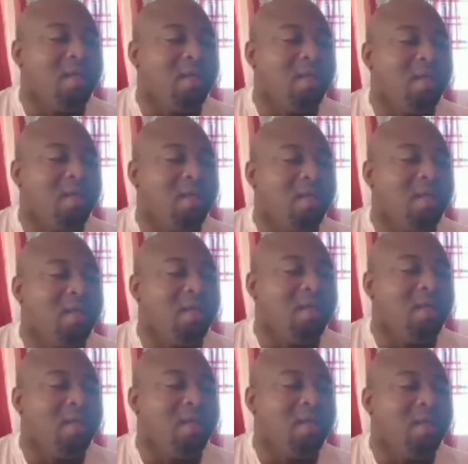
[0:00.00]

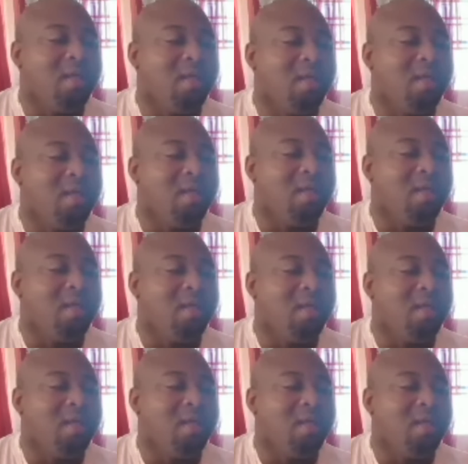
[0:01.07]

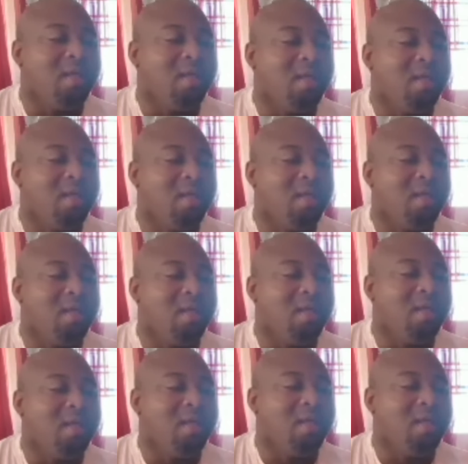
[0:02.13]

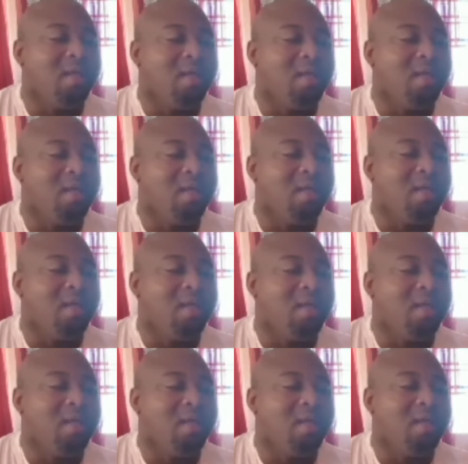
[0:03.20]

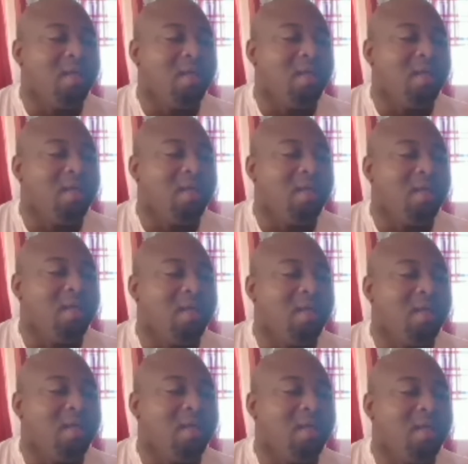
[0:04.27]

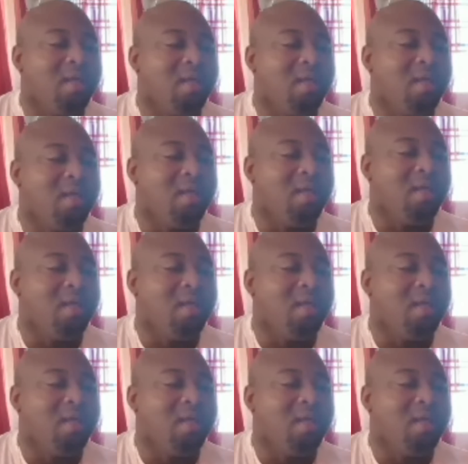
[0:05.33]
(silent)